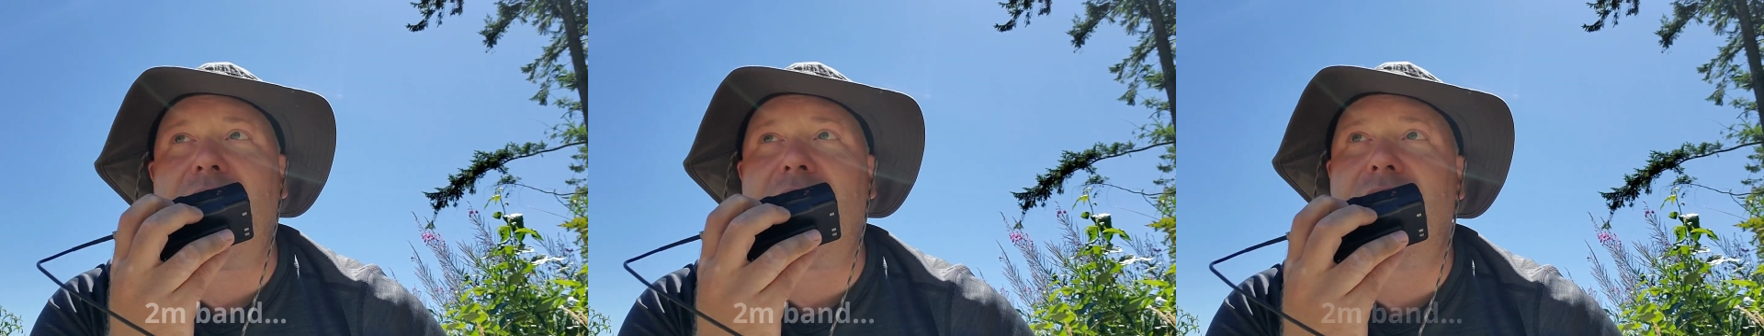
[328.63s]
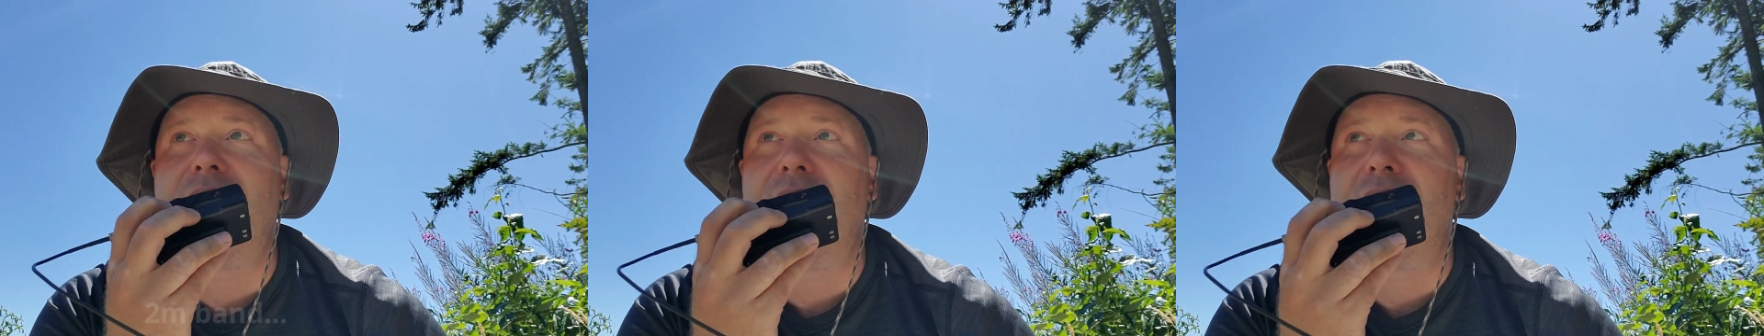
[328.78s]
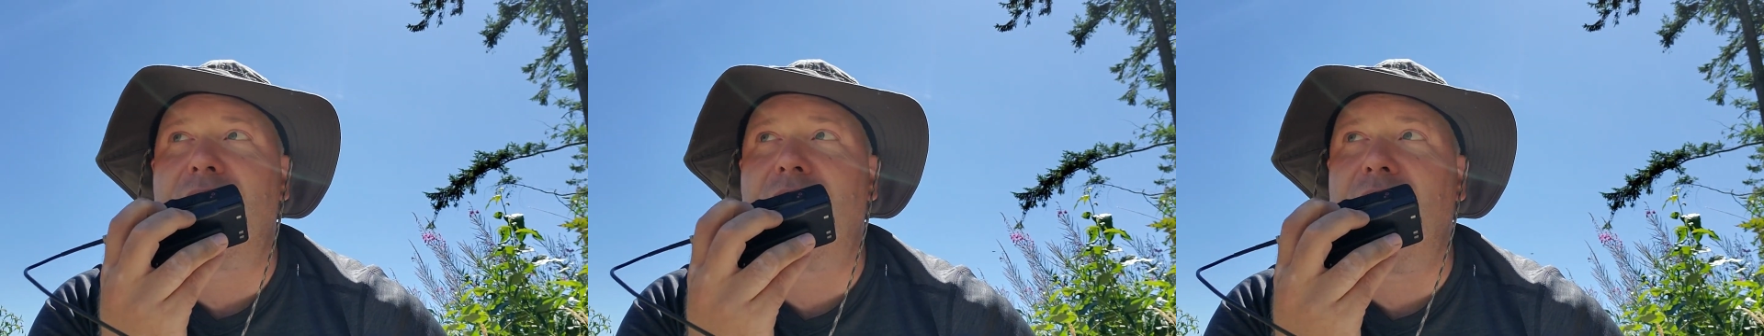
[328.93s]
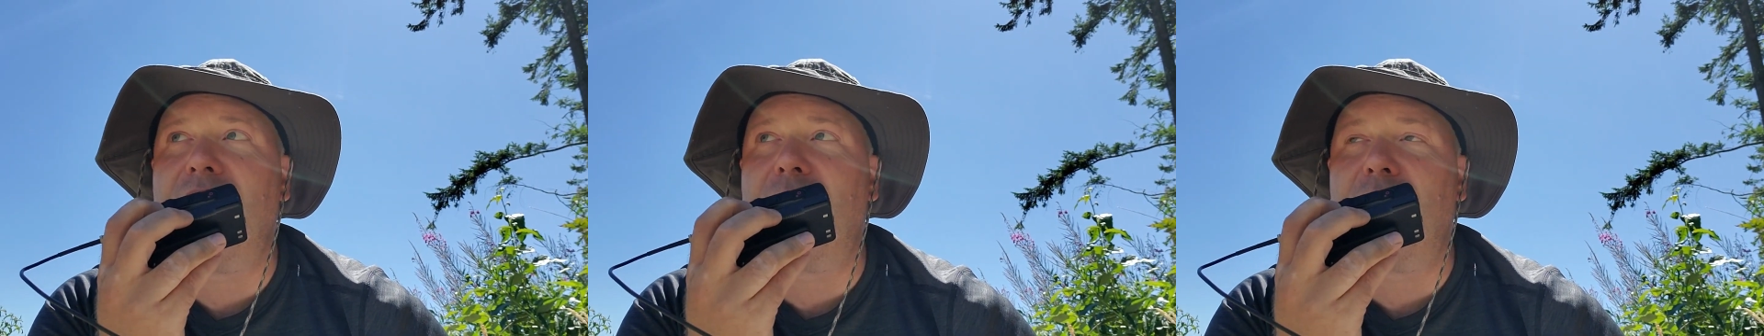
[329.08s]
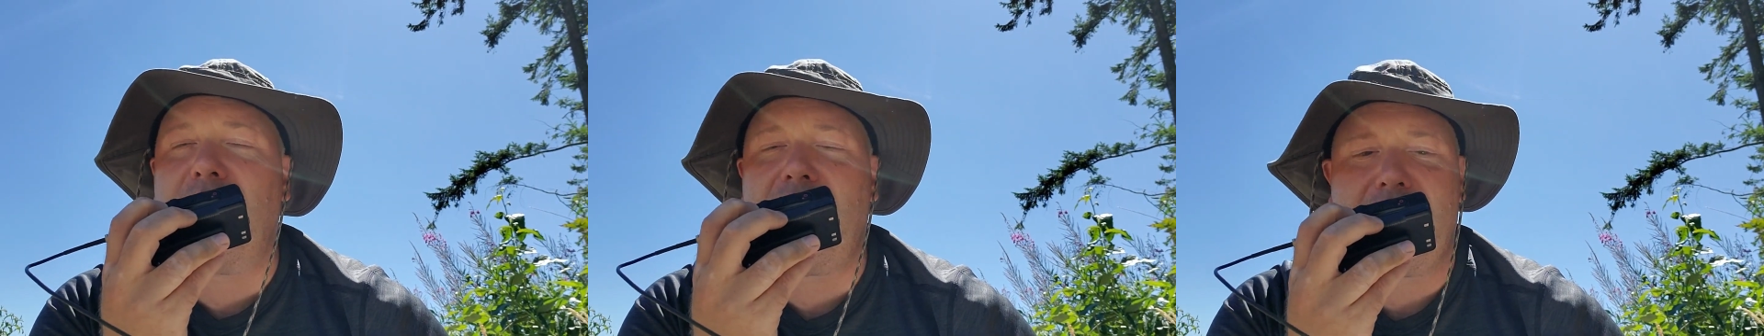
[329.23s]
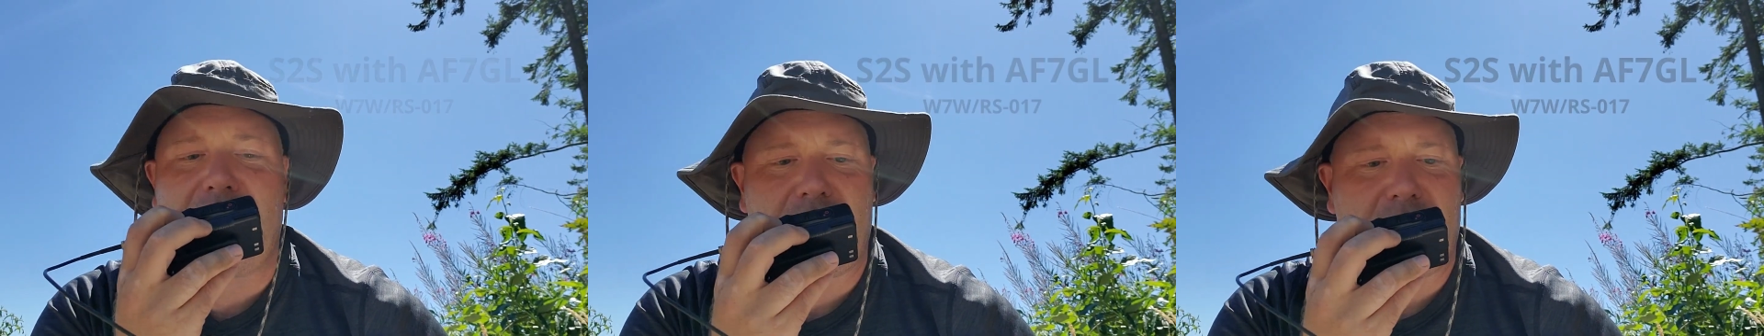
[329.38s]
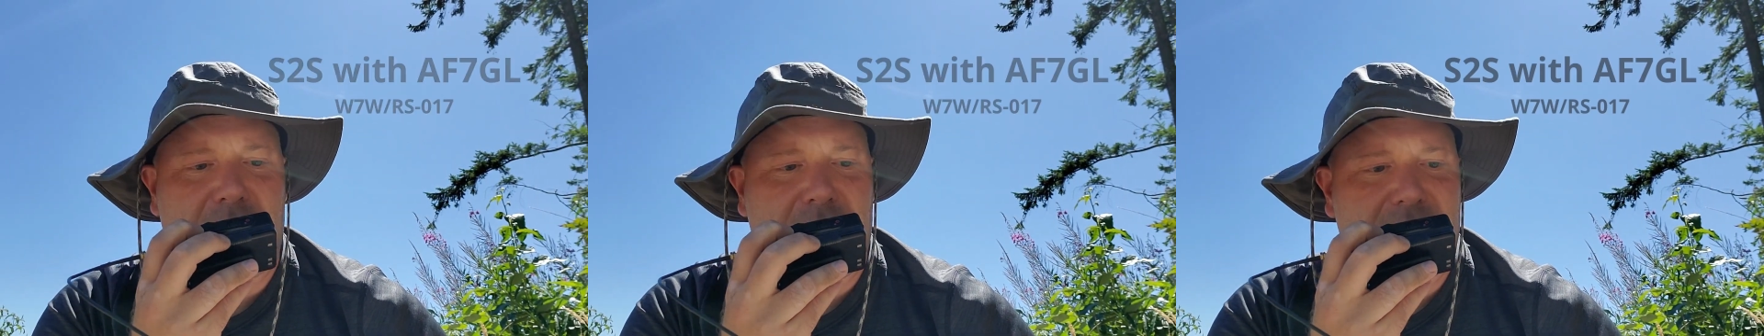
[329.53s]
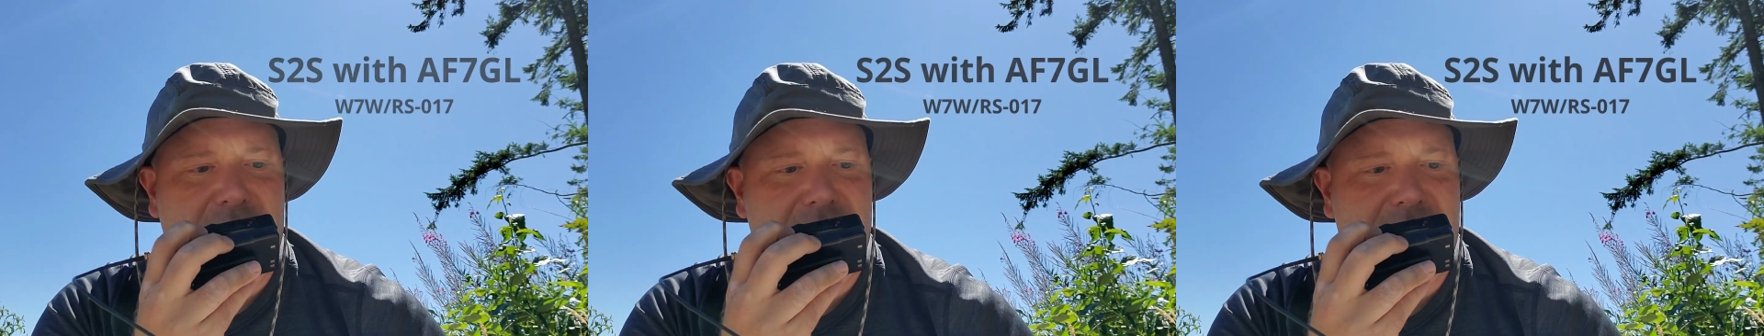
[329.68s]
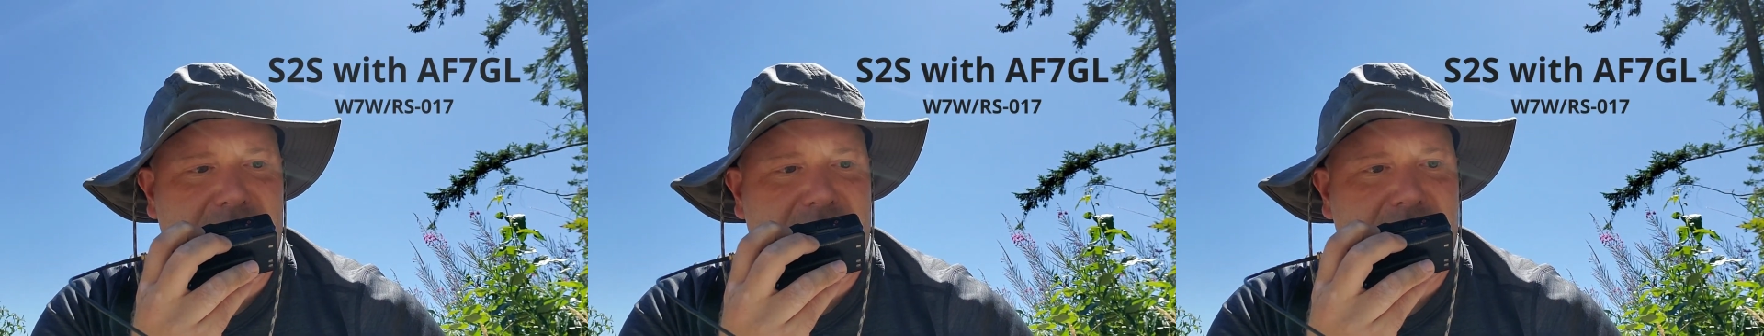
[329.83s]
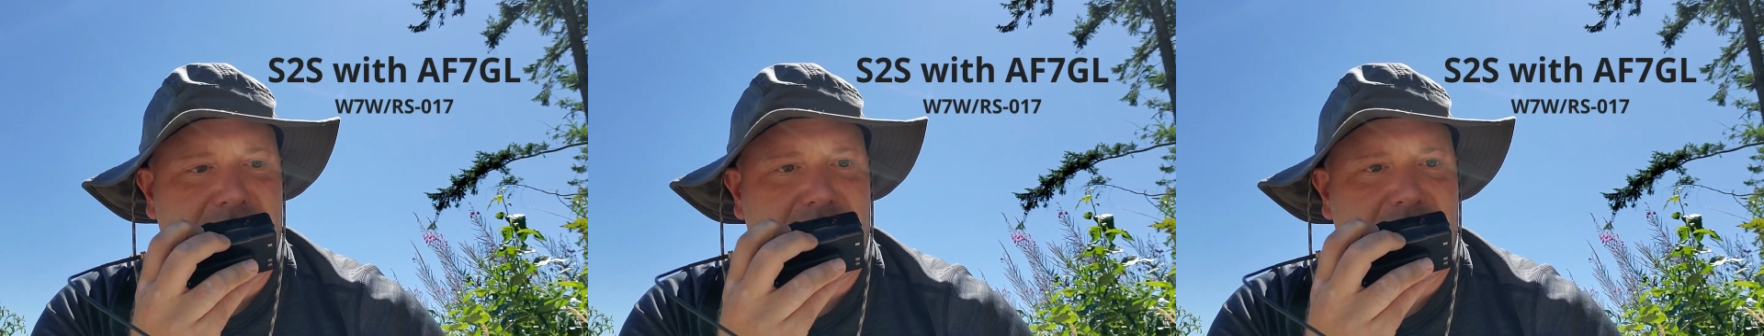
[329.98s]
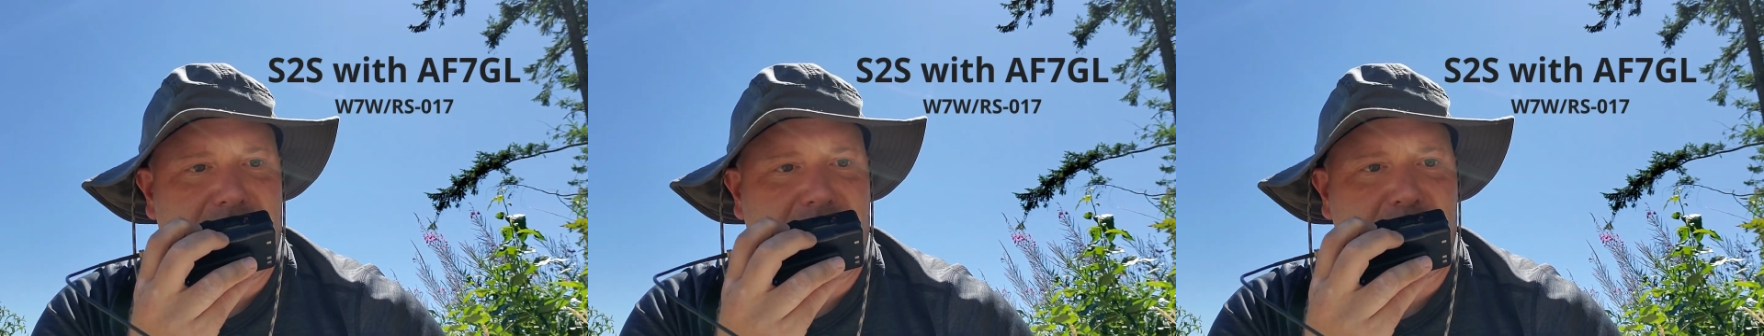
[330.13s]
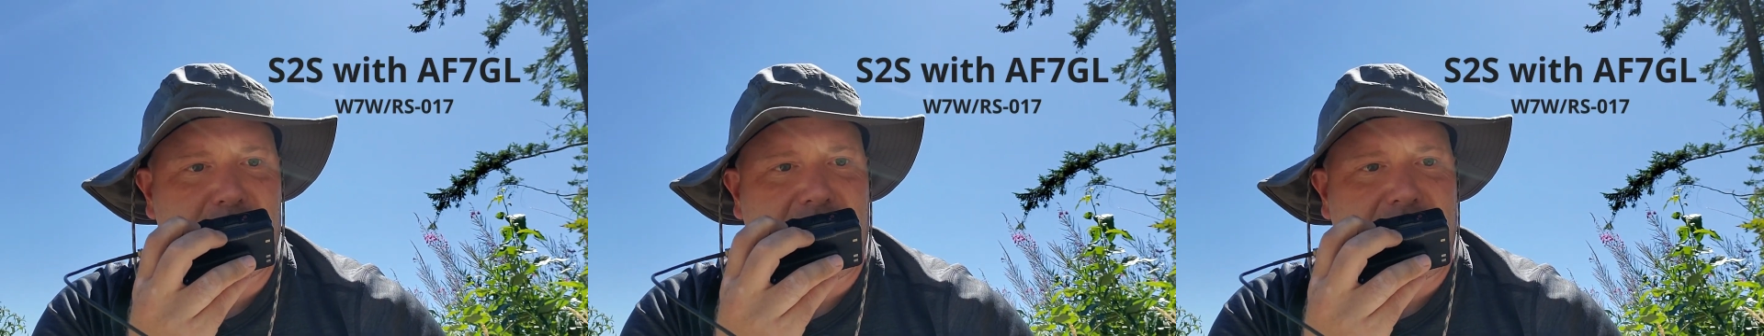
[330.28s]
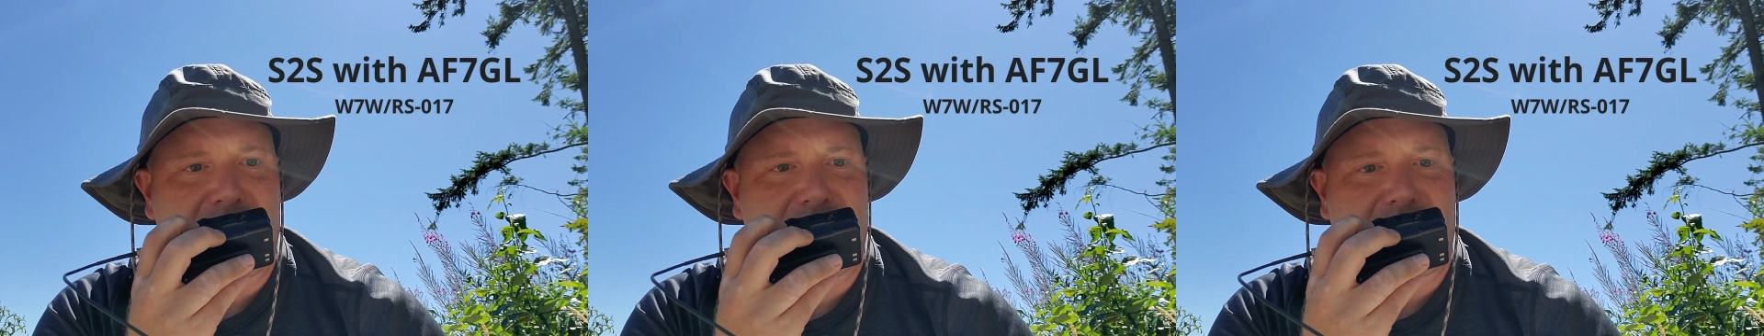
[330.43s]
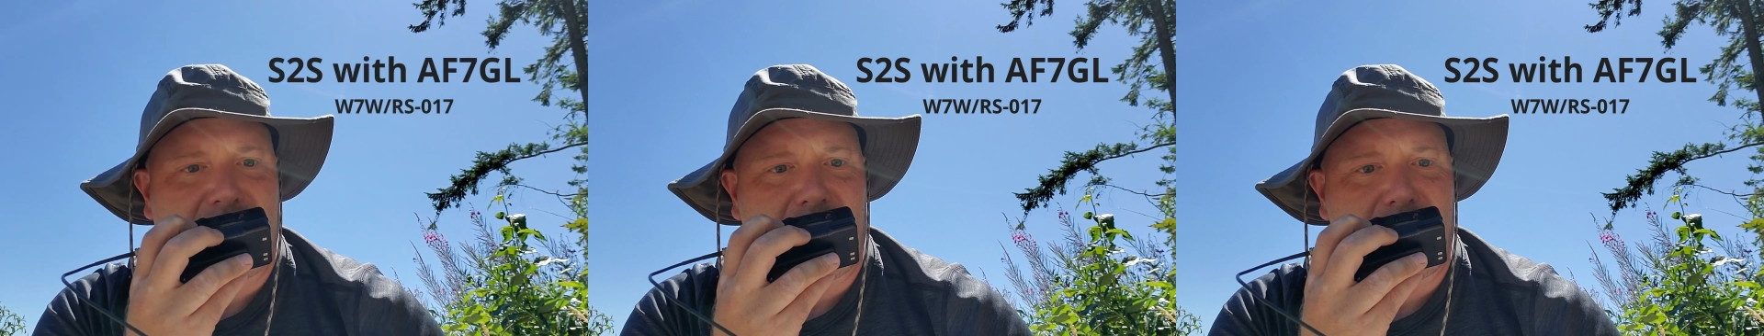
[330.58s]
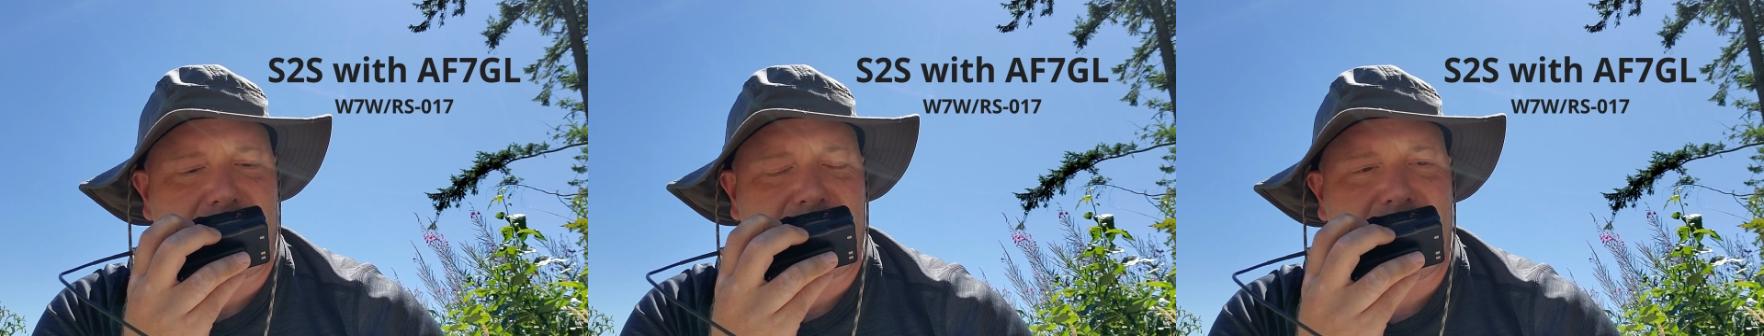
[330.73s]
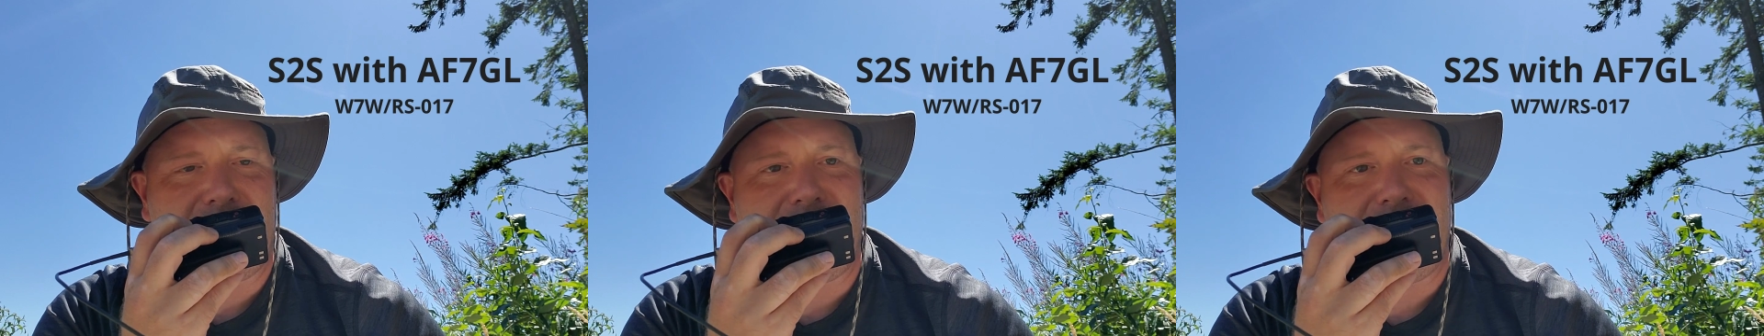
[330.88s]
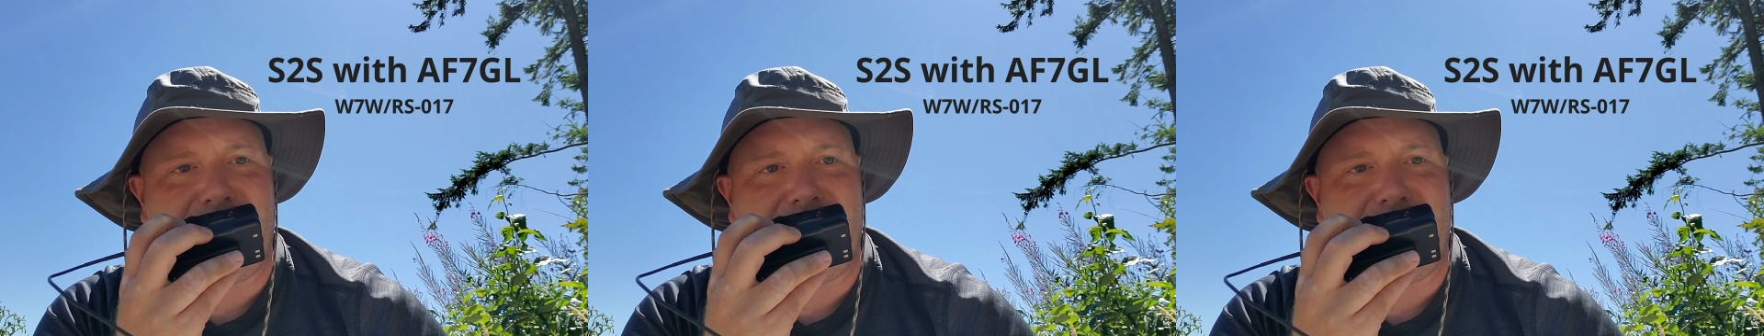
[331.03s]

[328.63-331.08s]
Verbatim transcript: so still really strong signal up uh, south